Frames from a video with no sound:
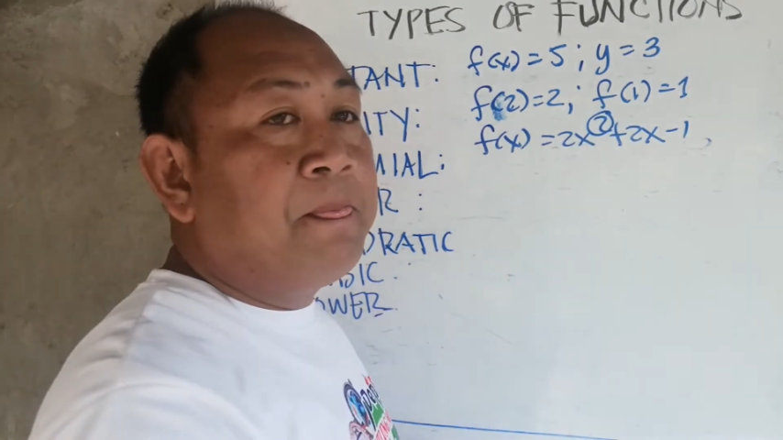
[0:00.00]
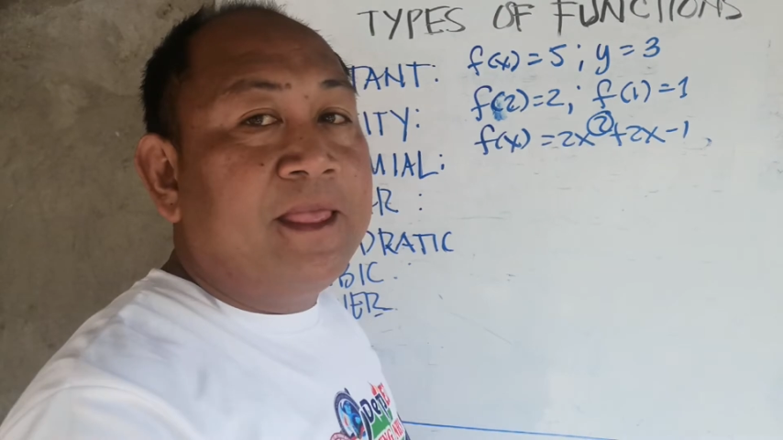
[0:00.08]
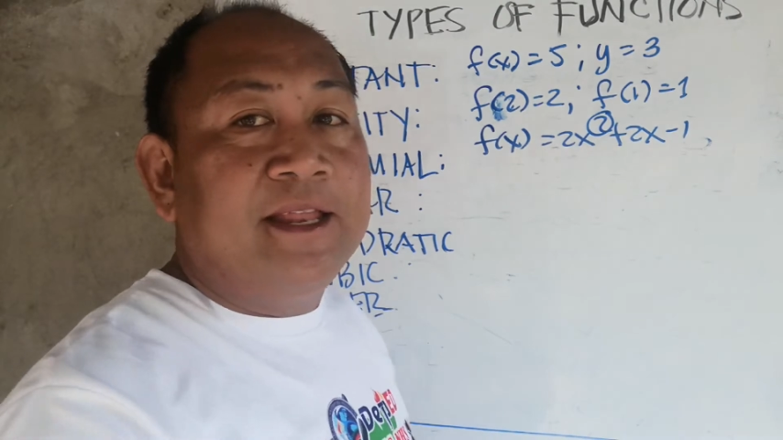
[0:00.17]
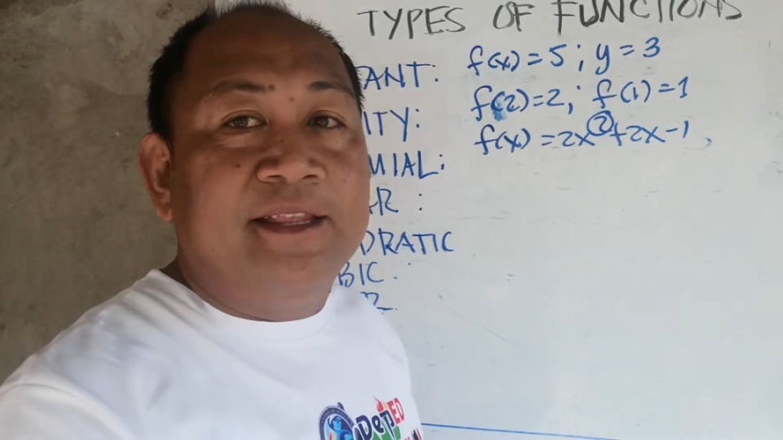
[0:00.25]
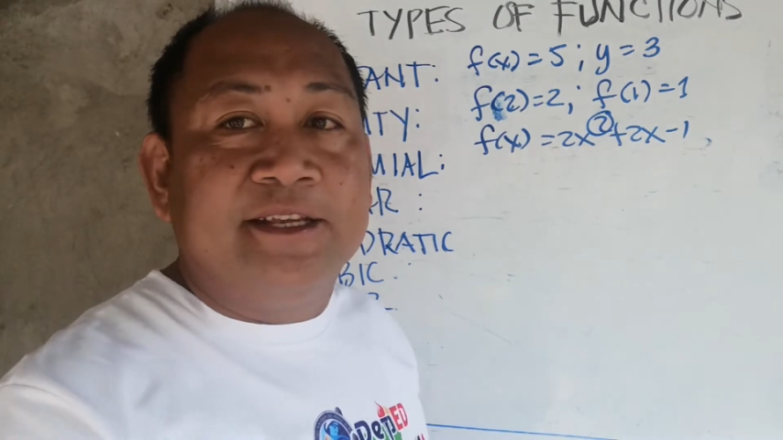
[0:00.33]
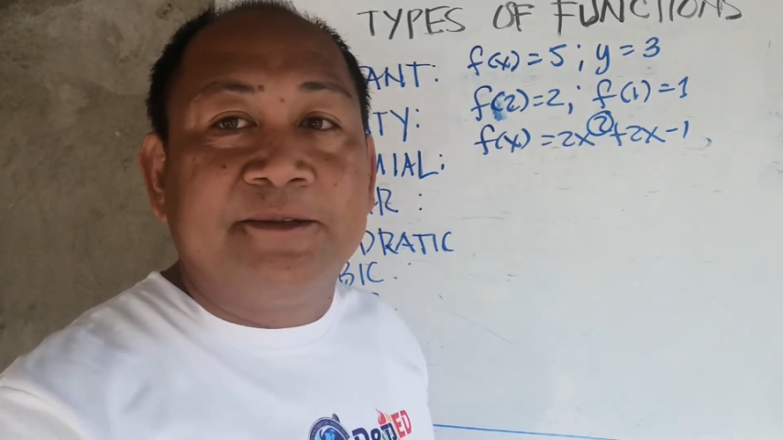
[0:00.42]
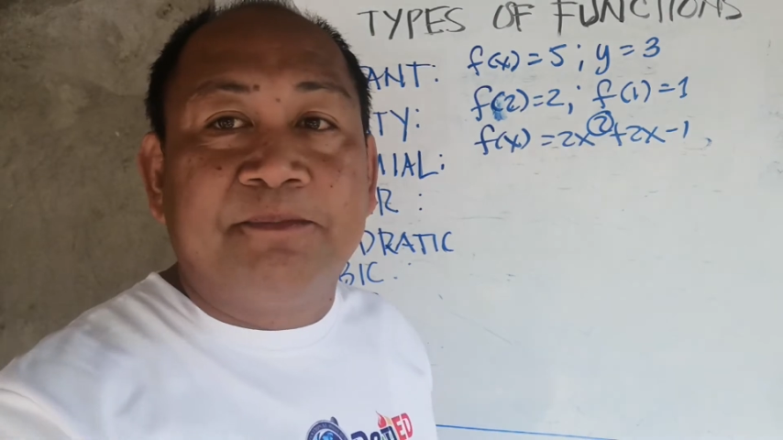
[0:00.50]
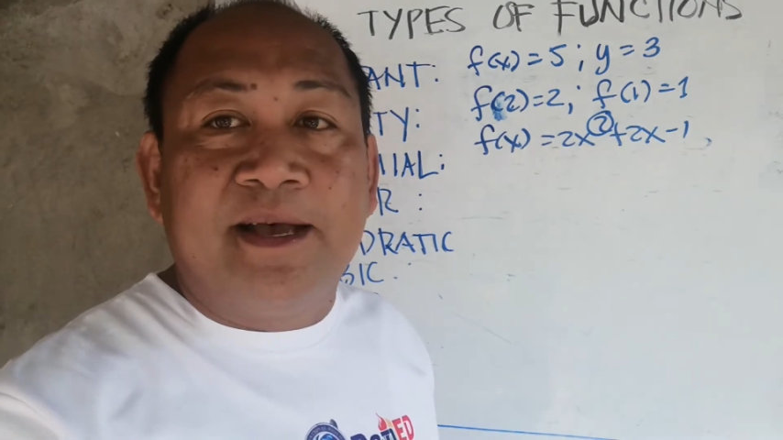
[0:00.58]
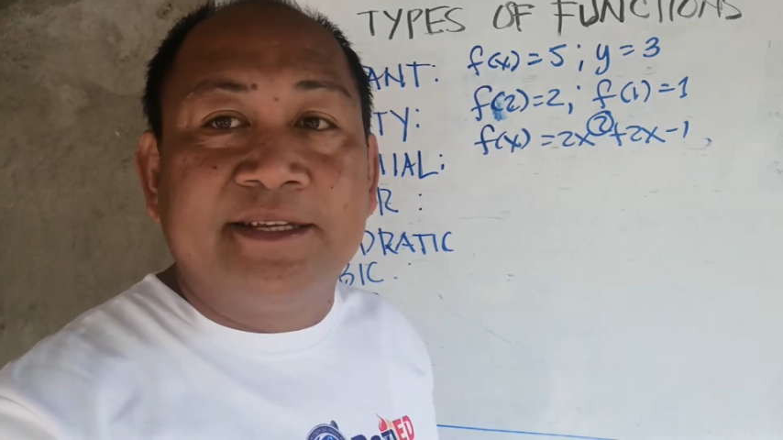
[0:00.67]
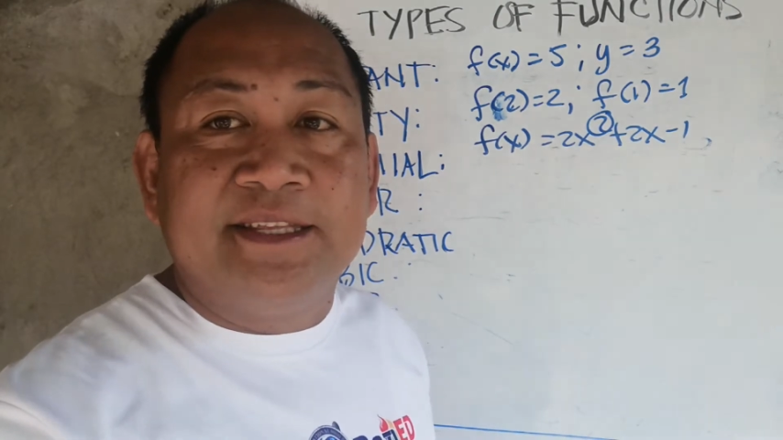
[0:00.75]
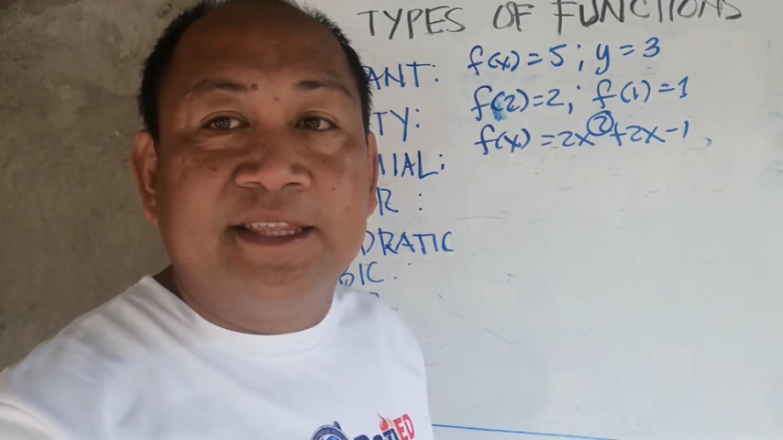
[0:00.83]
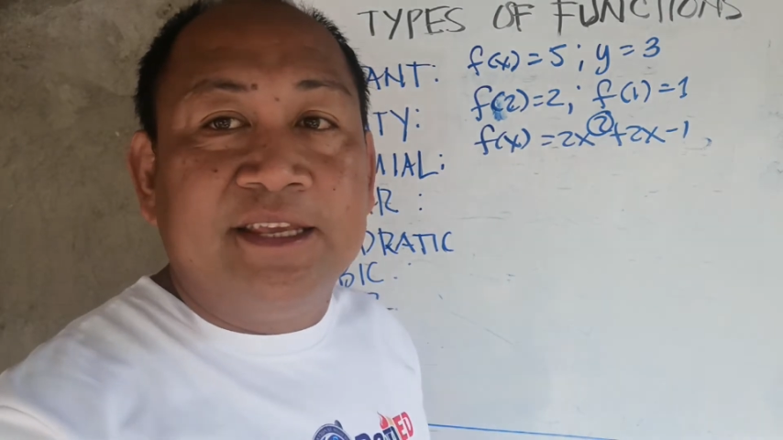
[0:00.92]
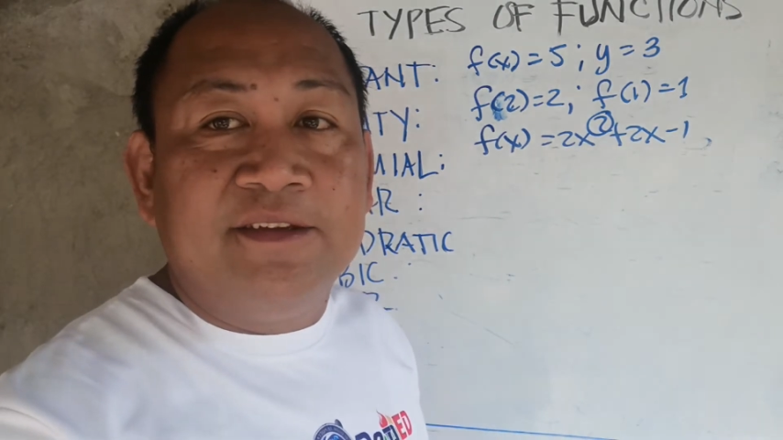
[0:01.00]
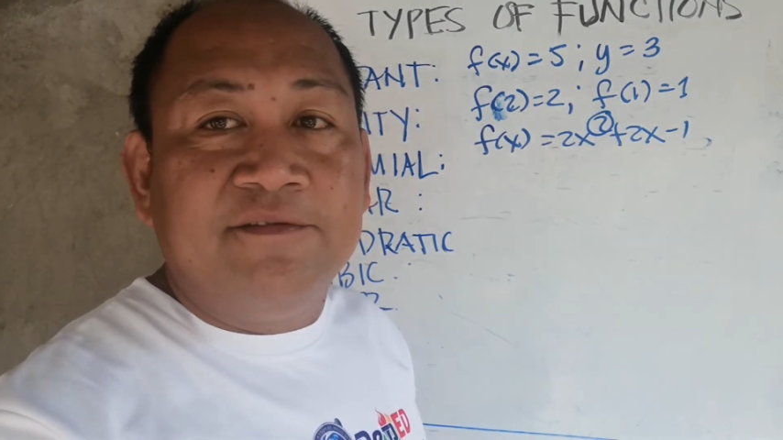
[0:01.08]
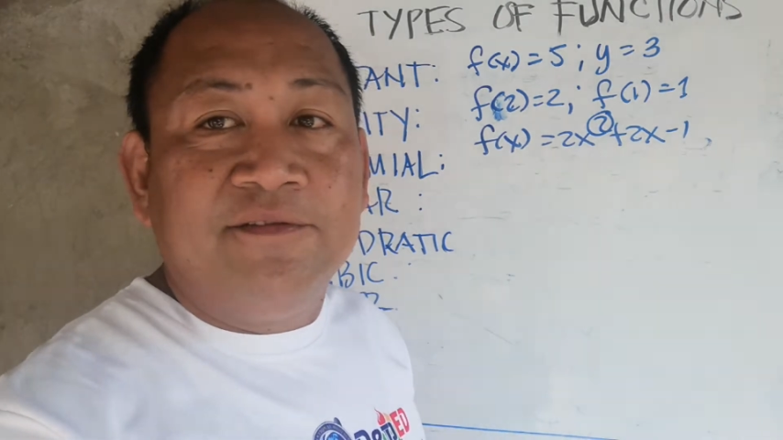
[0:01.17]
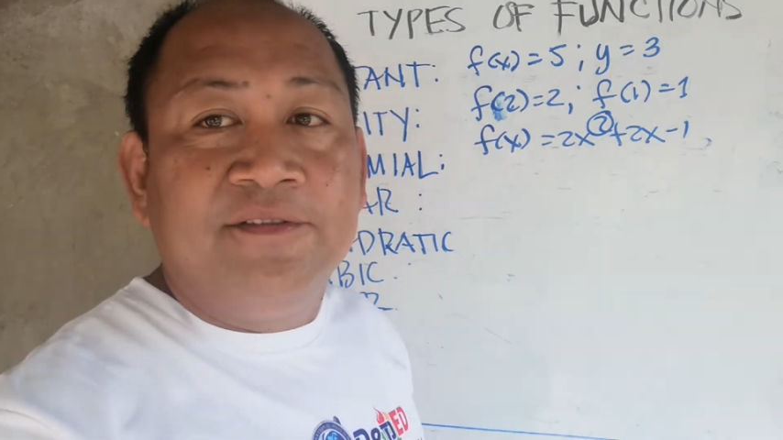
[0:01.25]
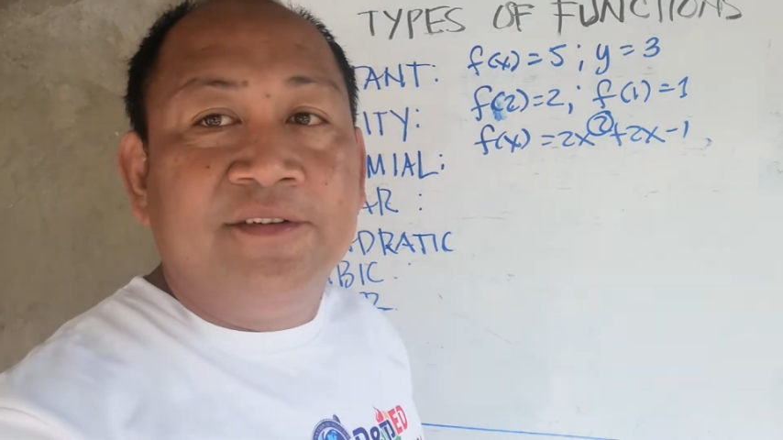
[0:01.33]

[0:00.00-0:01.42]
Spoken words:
It is positive